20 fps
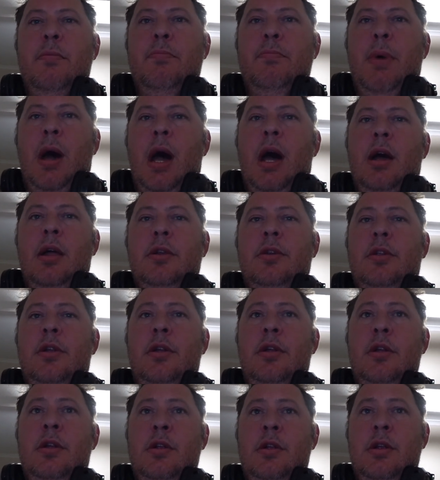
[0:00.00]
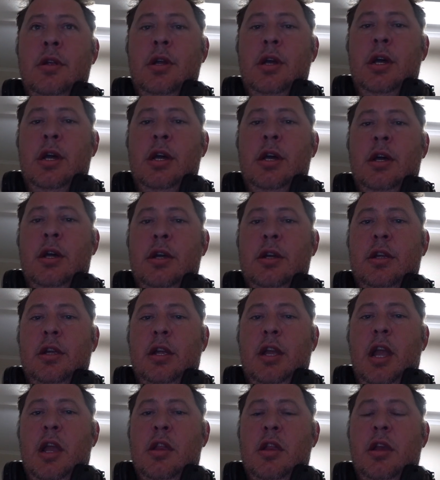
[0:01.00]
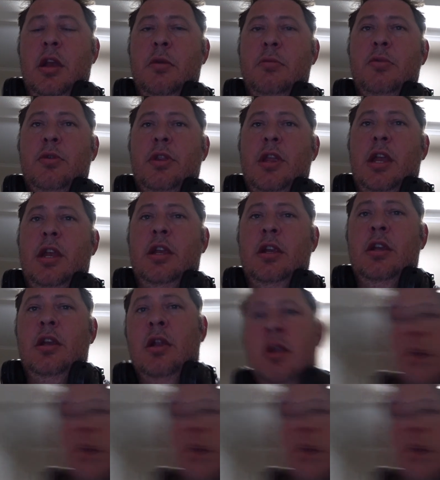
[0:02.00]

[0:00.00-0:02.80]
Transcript: but in case I don't put that in,